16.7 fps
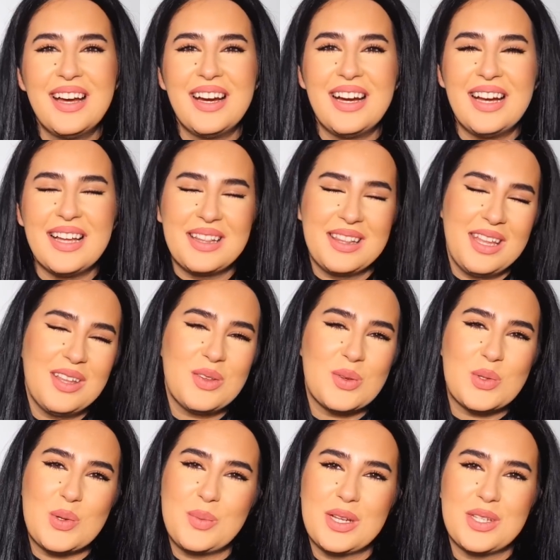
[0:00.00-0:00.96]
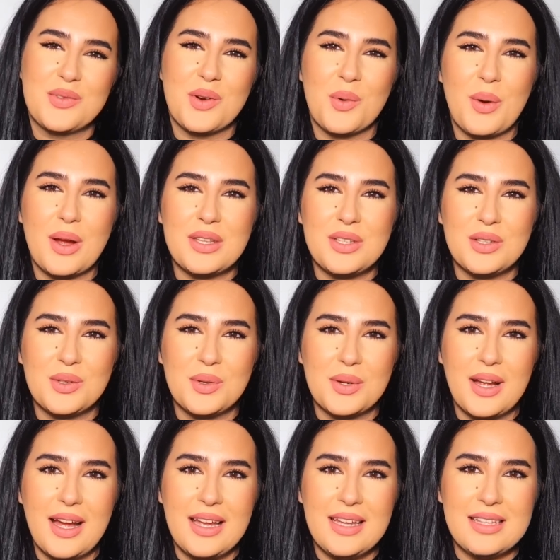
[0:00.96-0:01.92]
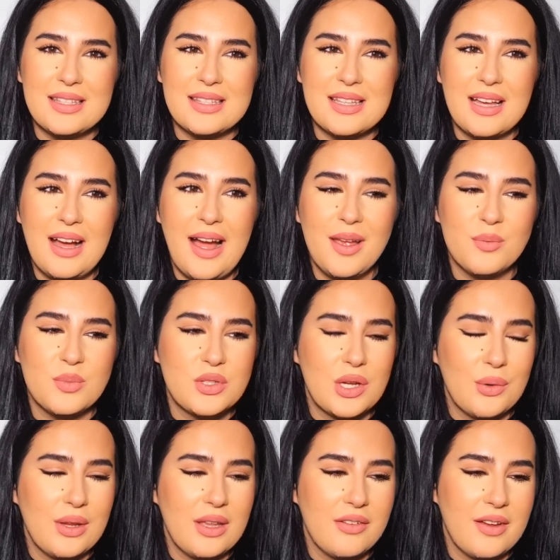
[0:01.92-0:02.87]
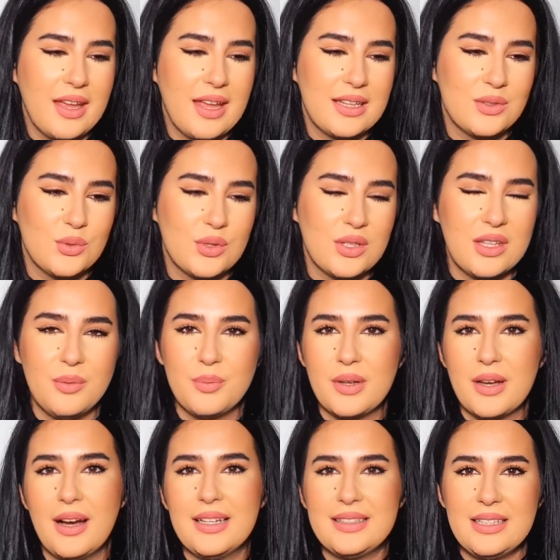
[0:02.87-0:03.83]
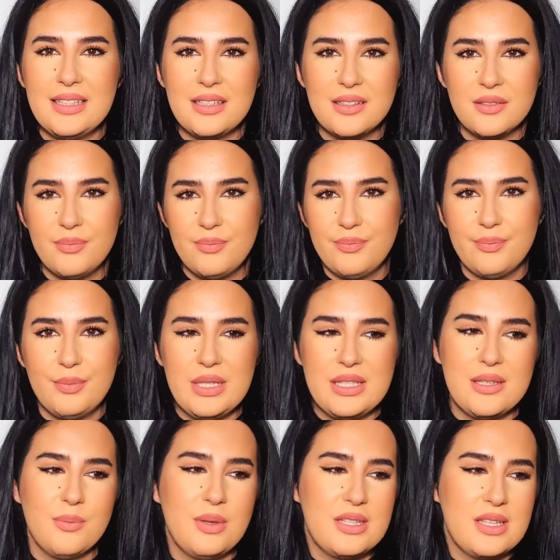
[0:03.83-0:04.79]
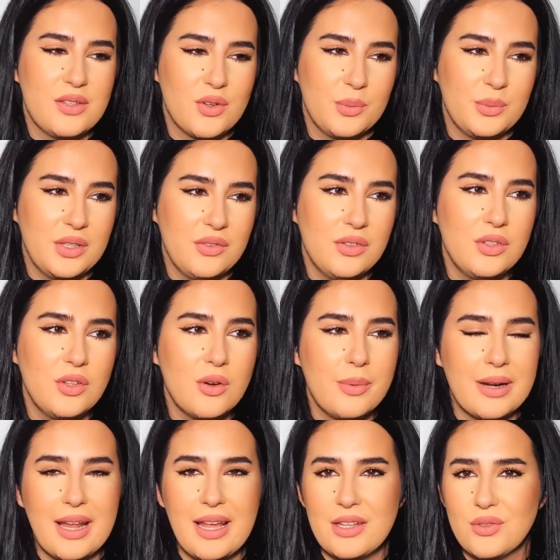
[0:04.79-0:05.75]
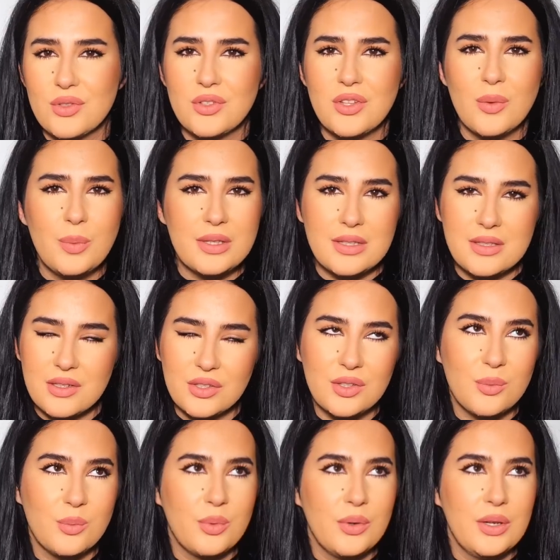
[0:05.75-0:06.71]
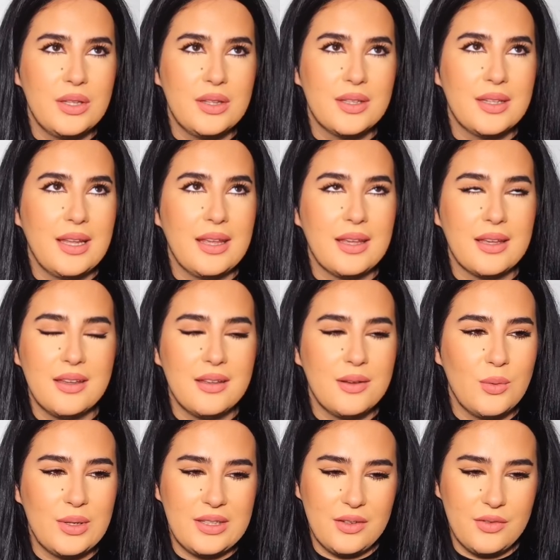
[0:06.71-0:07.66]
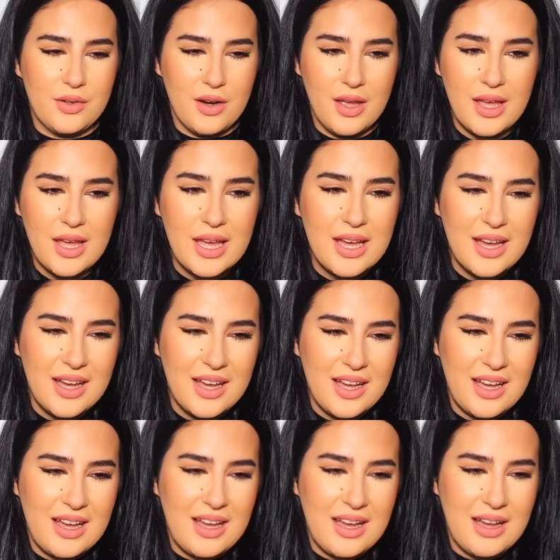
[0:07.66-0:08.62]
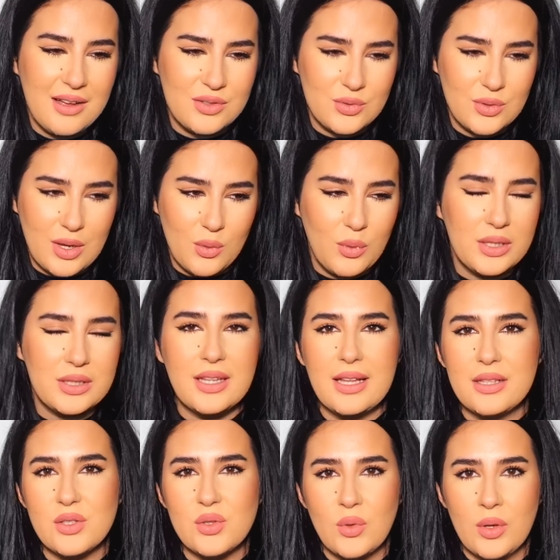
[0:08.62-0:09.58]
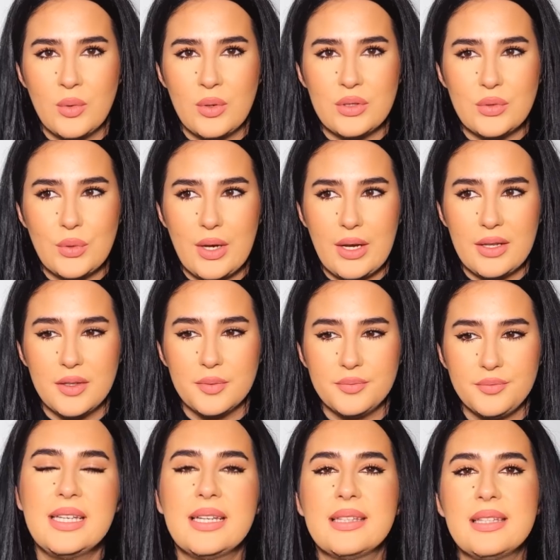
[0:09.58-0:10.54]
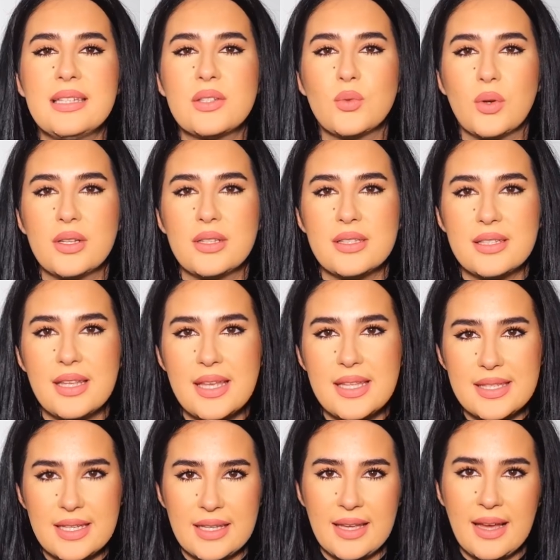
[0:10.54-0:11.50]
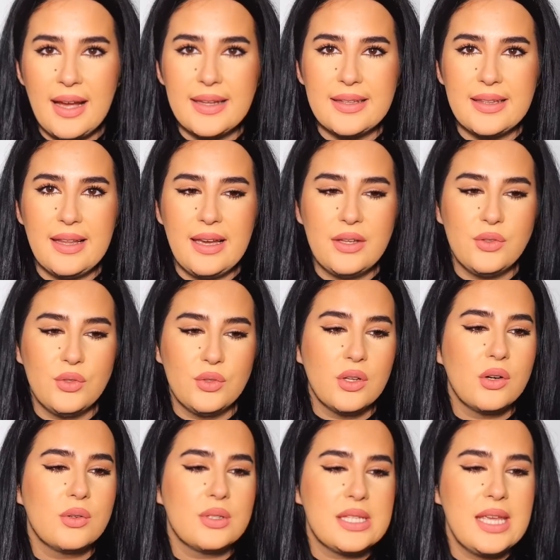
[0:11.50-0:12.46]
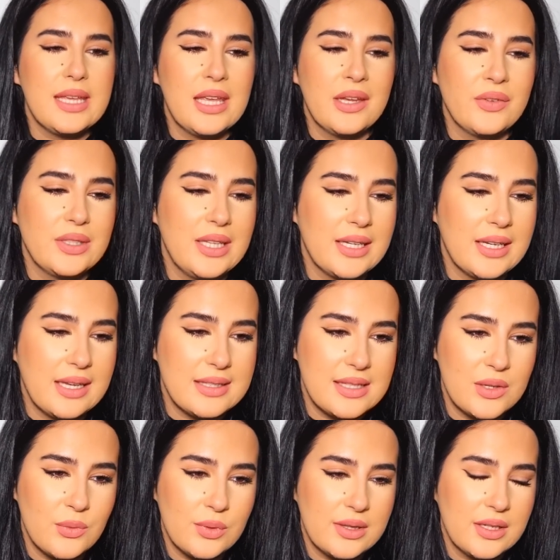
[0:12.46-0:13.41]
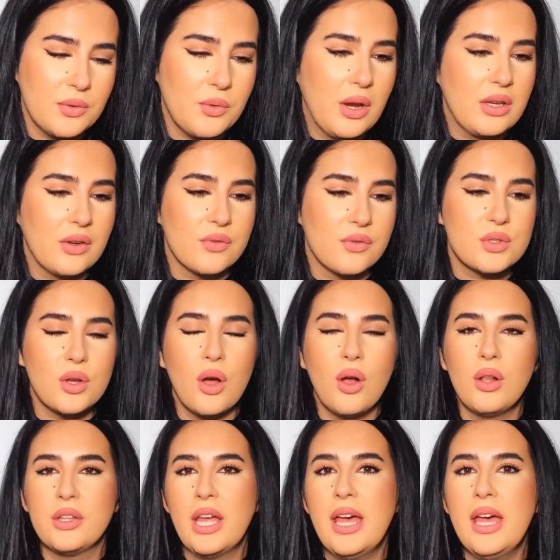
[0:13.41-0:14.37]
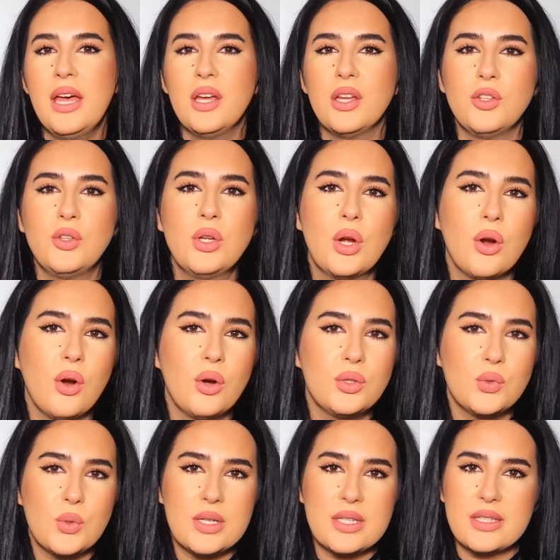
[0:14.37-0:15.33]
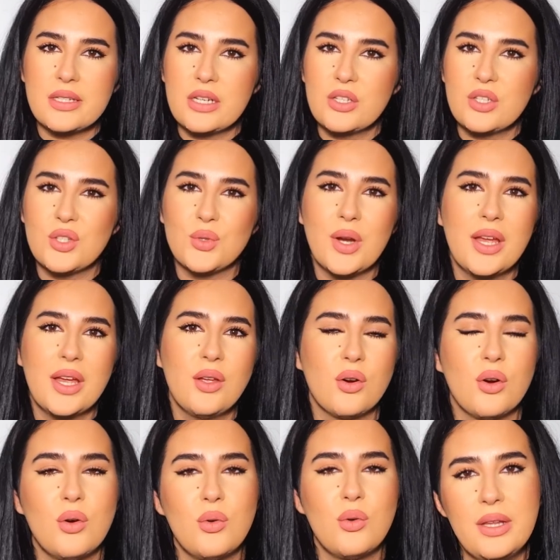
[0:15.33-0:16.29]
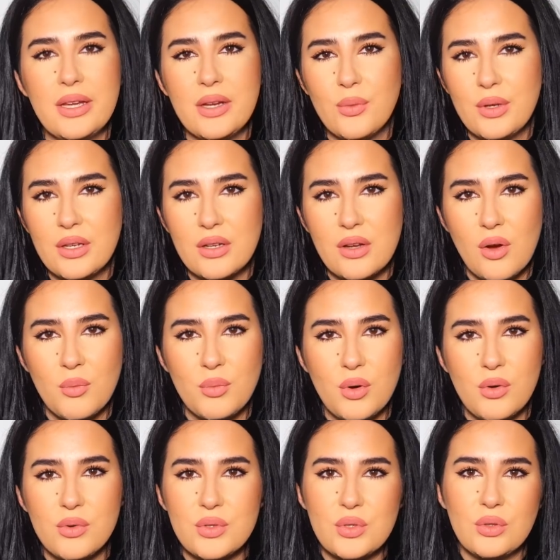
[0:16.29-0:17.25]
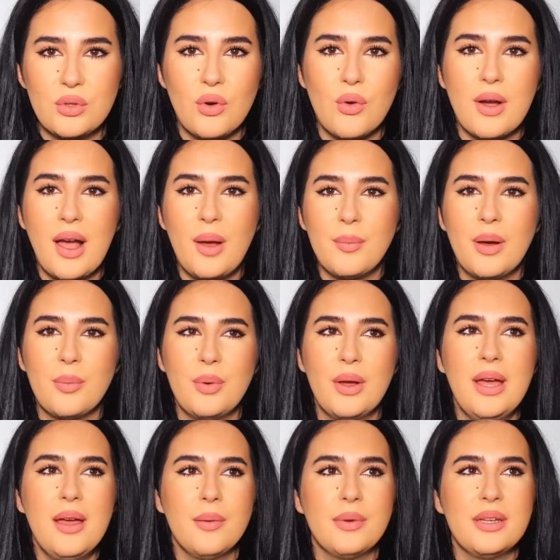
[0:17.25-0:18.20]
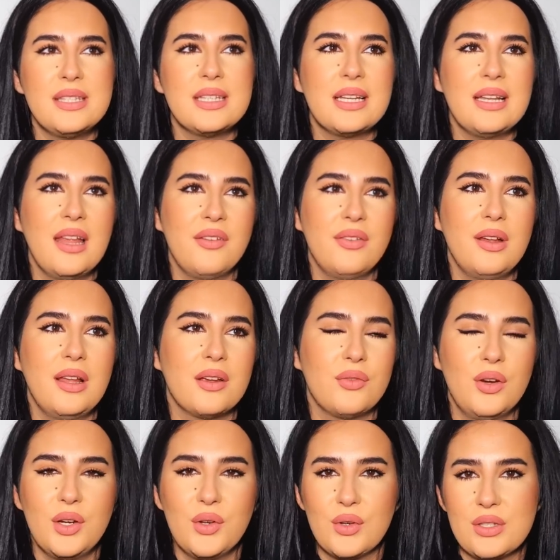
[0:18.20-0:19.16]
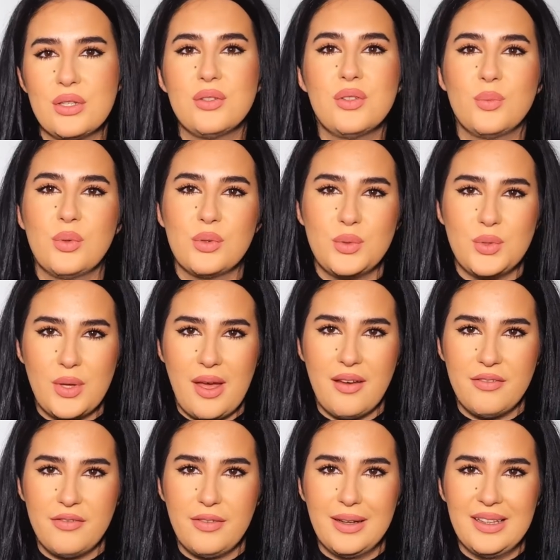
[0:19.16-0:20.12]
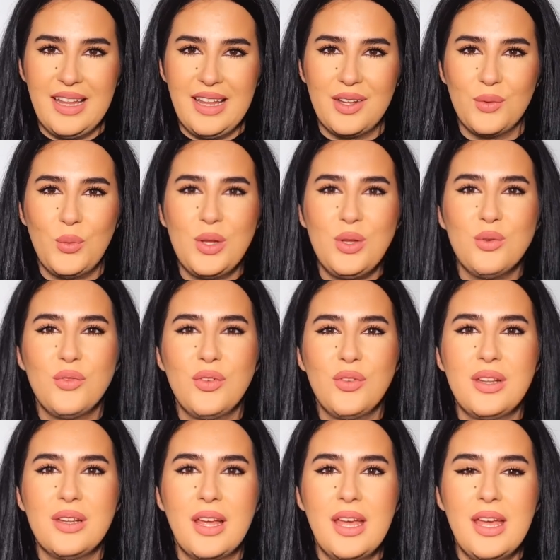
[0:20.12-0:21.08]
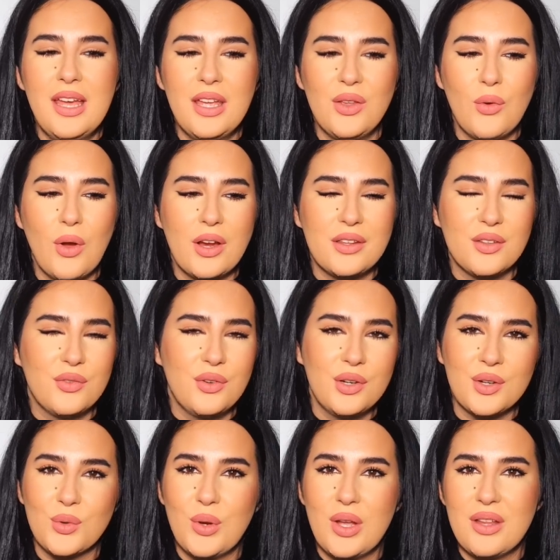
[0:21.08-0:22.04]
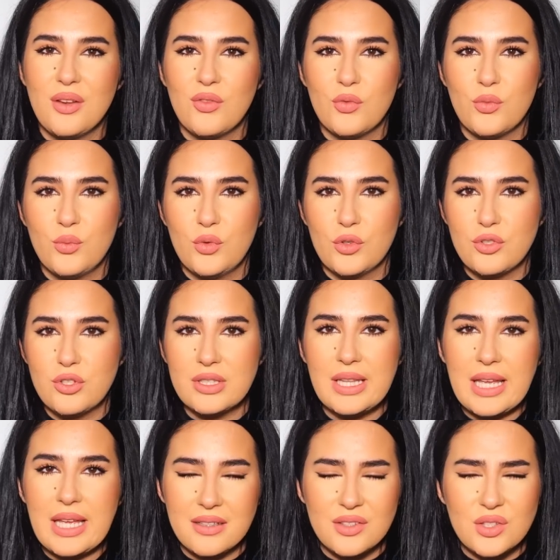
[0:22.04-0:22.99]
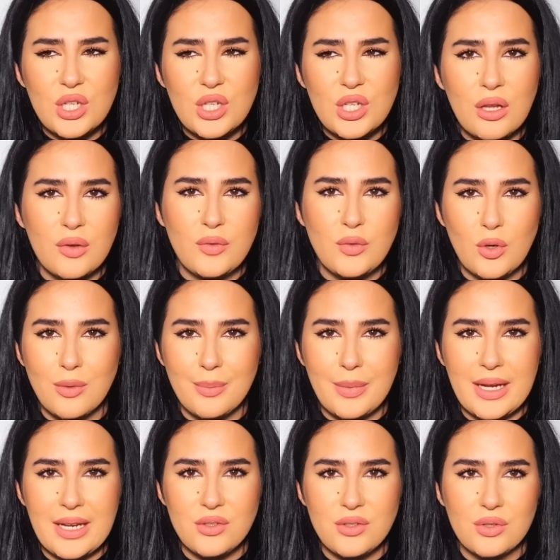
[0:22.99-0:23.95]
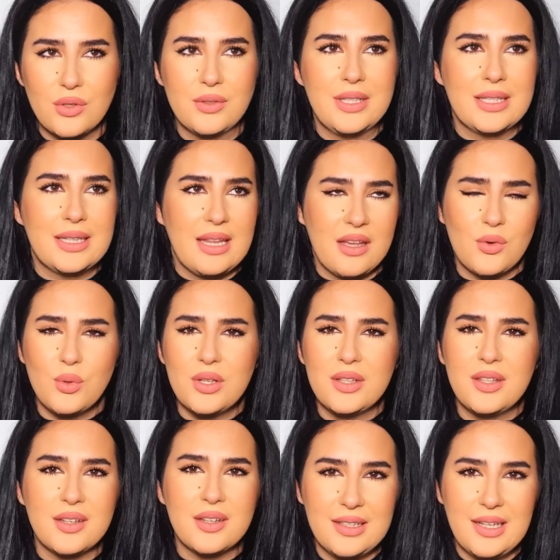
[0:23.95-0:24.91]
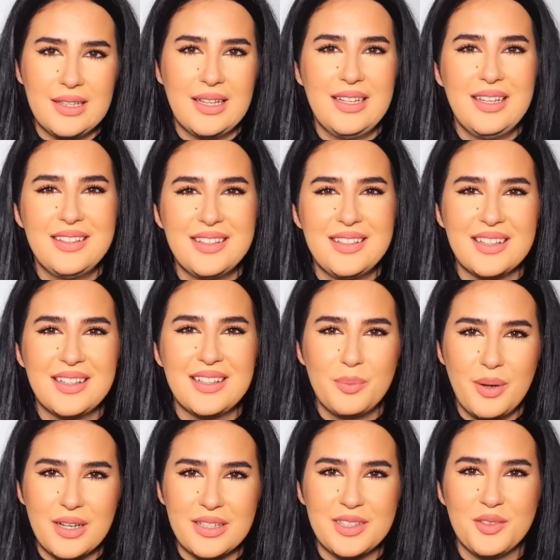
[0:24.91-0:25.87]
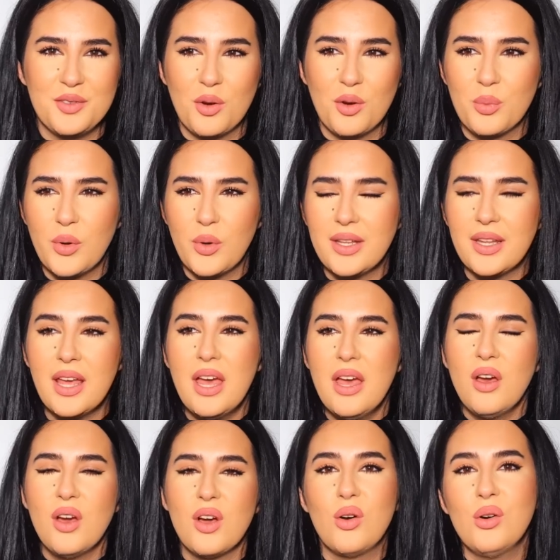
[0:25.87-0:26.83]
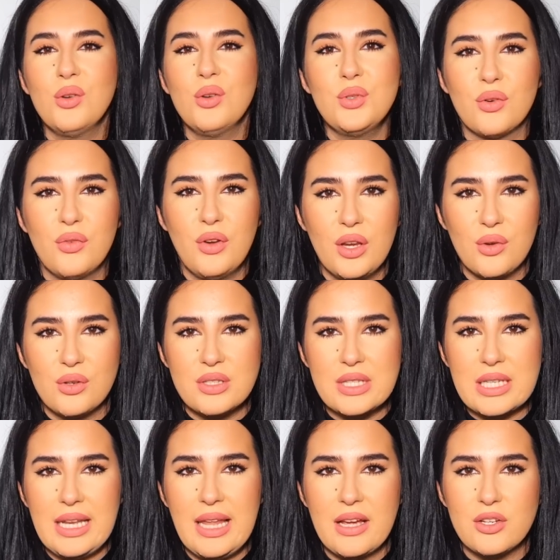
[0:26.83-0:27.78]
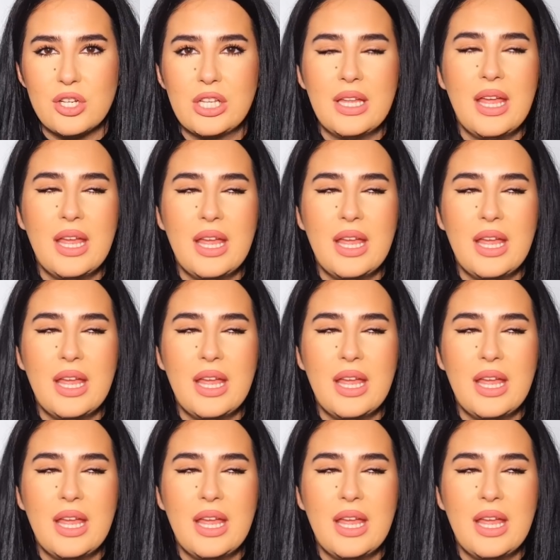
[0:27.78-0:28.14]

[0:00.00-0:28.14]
Thank you so much for watching, you guys. I'm sorry if I had to keep cutting bits and pieces from the video, but I had to stop at a certain point, like whatever. So yeah, what else do I want to add? Take these ones as a guideline, you know, take everything I say with a grain of salt, do your own research, try your own layering combos, you know, come up. Basically, I feel like fragrance is supposed to have fun. Like when you feel you are in a very creative mood, just like turn off your mind, you know, that like critical, analytical part of your brain, go to your fragrance collection